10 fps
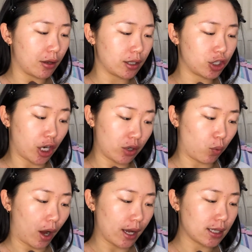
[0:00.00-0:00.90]

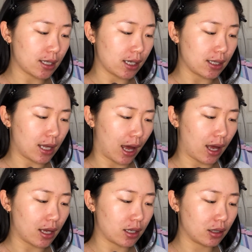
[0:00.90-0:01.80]
shade-wise, is
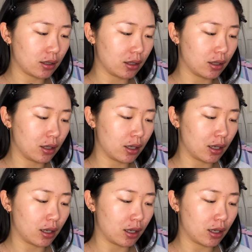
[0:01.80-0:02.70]
that
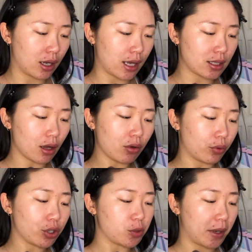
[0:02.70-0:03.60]
it's not
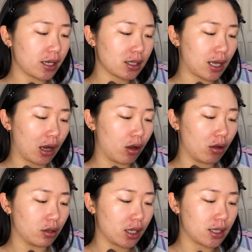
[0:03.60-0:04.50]
orange based at
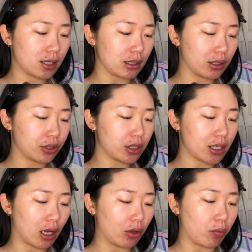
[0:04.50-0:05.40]
all. It's literally
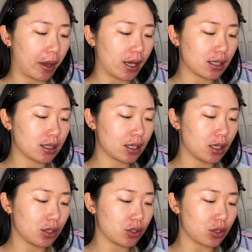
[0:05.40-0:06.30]
yellow based.
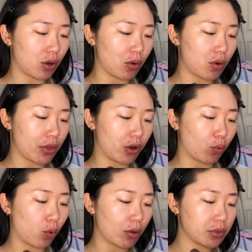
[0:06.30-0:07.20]
So their
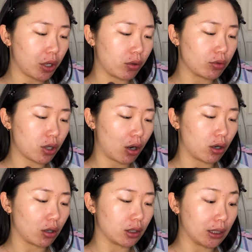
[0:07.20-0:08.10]
warm tones are
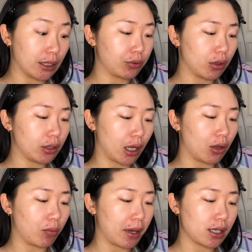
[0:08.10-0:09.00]
literal yellow
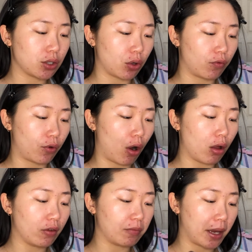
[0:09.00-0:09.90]
based. So for all
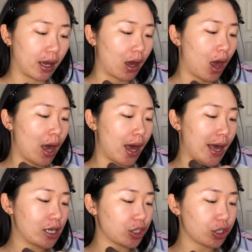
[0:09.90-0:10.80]
of my
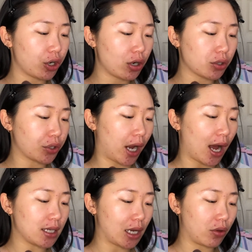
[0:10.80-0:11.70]
Asian girls or
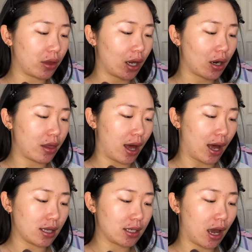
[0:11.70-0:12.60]
guys out there
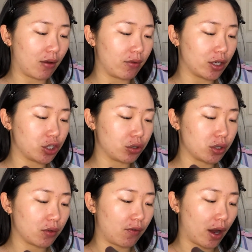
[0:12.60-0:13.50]
that have issues
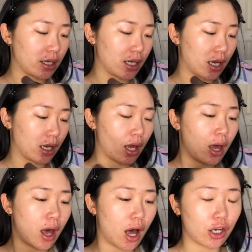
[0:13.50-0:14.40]
finding
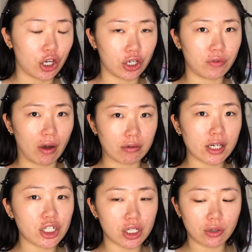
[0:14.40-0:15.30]
a good
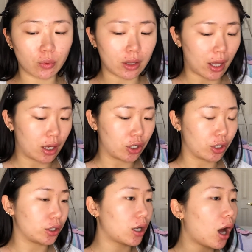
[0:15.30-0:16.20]
foundation with a
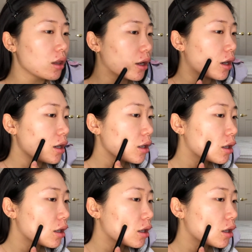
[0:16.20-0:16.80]
good color,